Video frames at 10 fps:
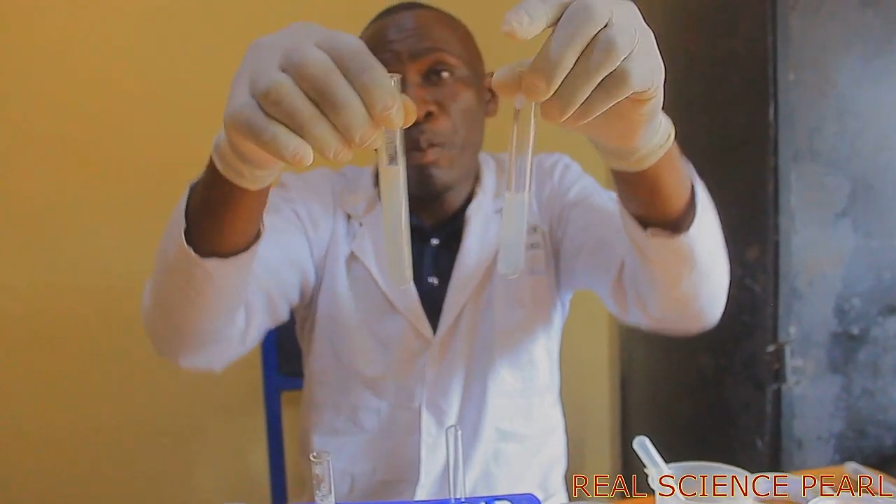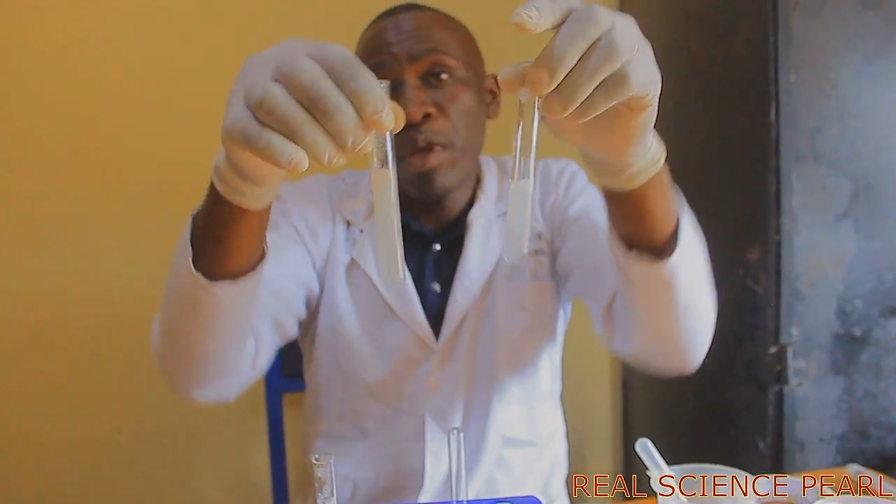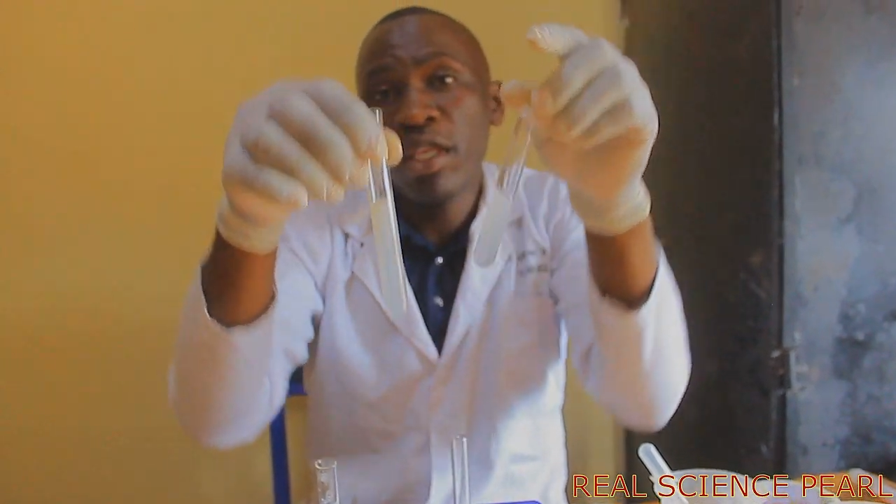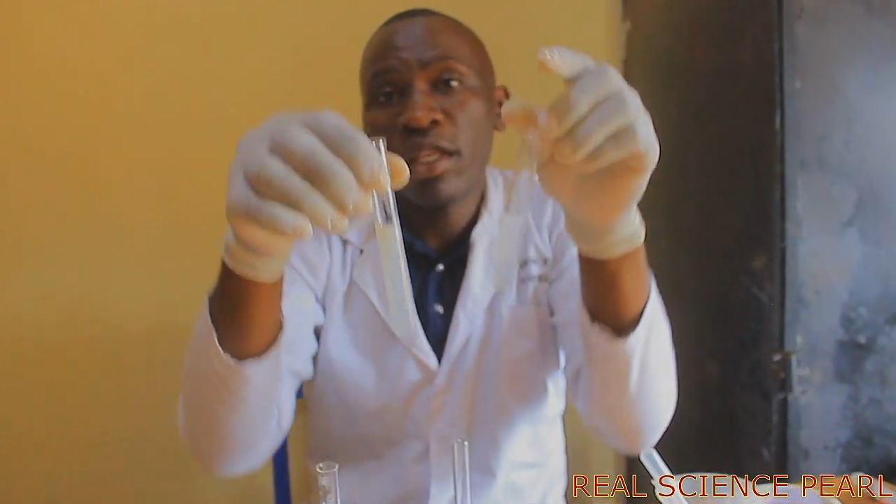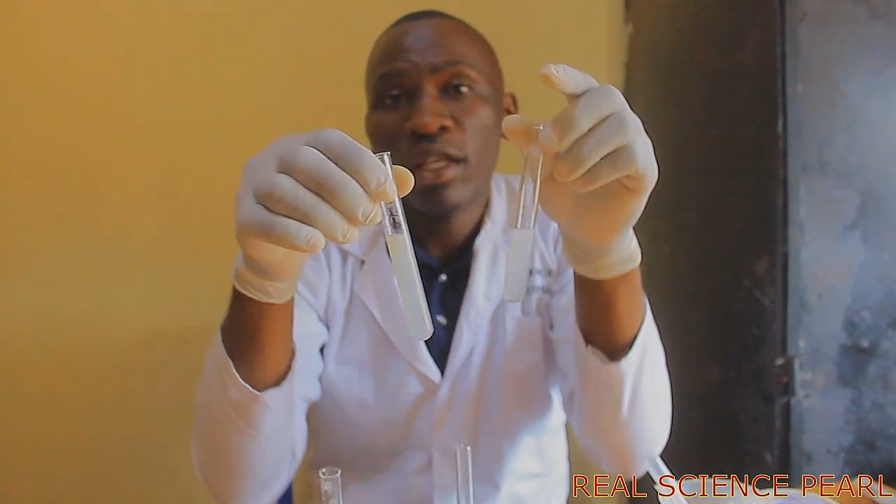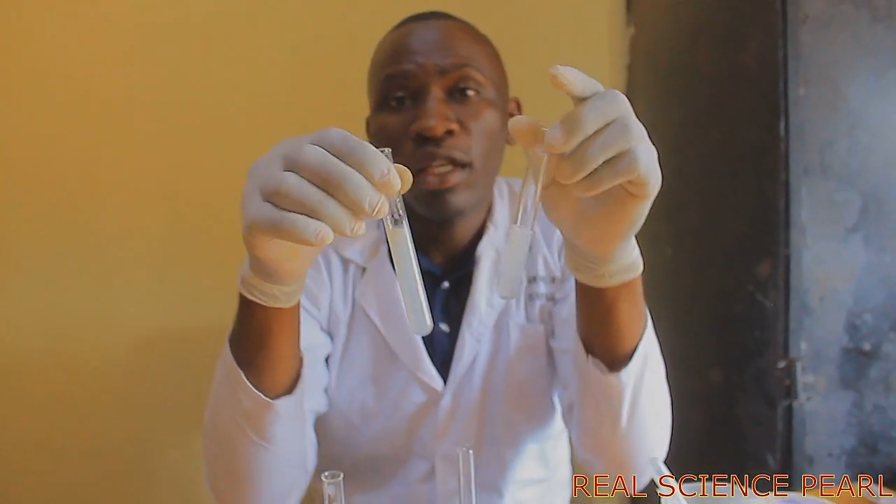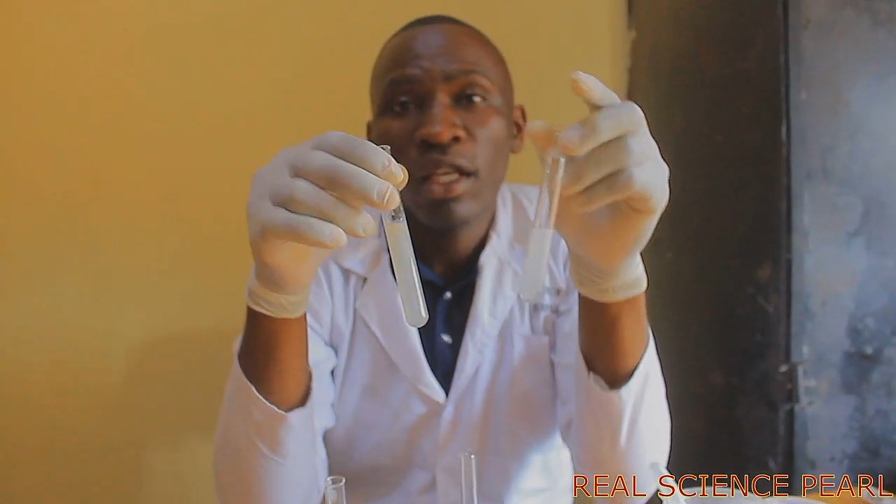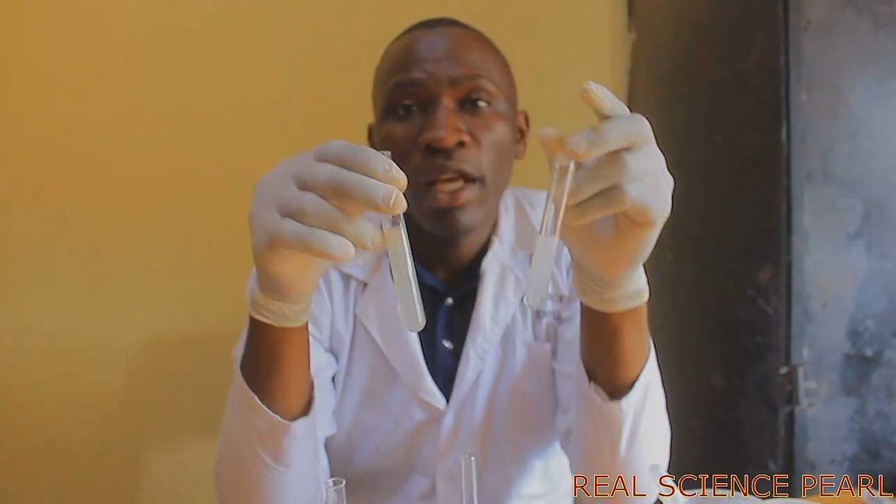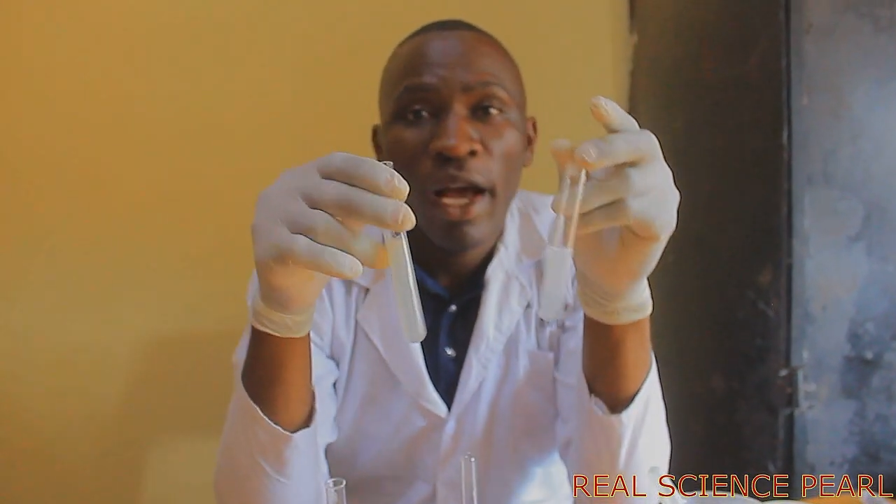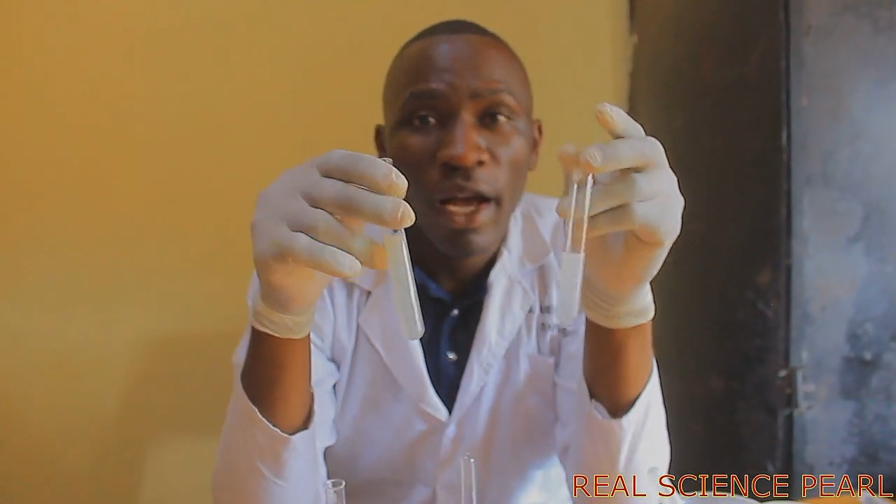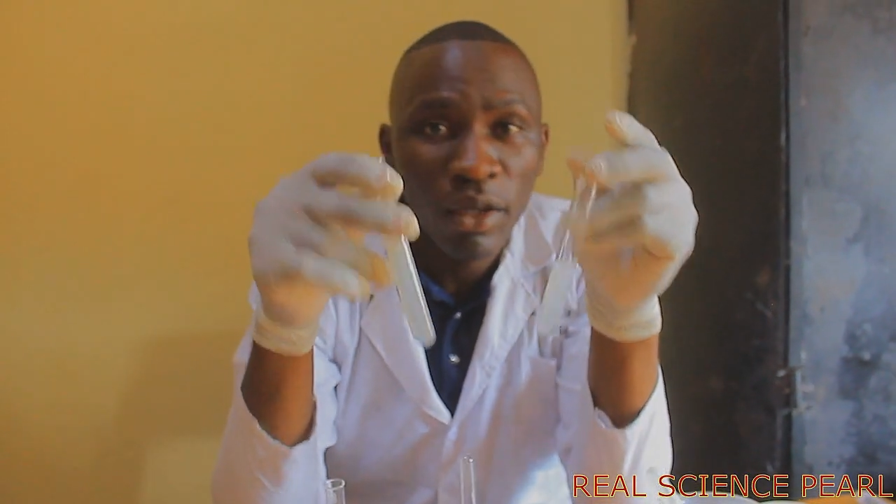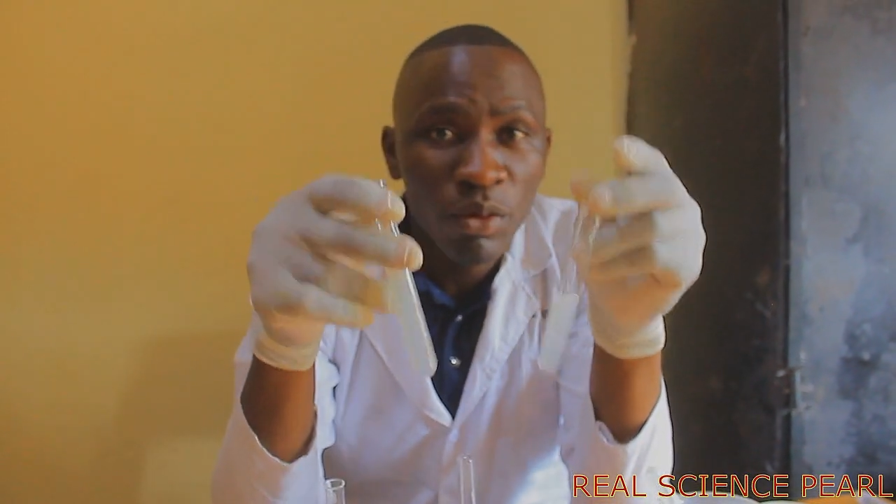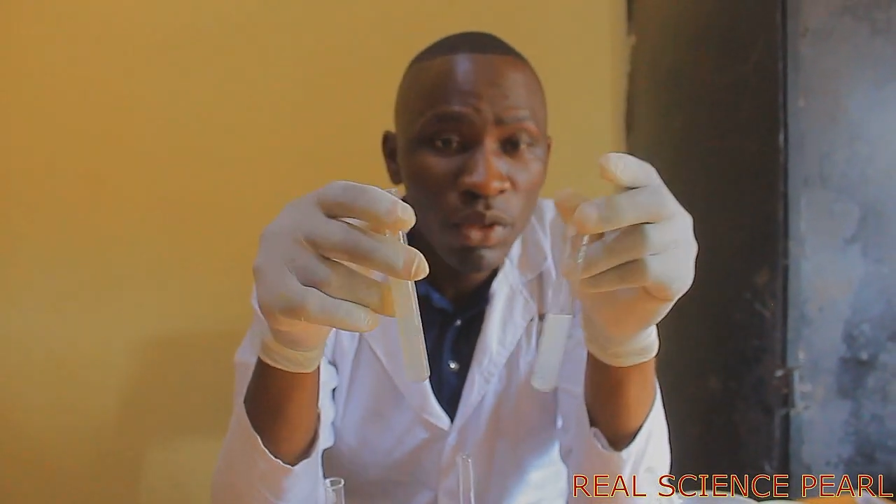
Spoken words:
meaning hard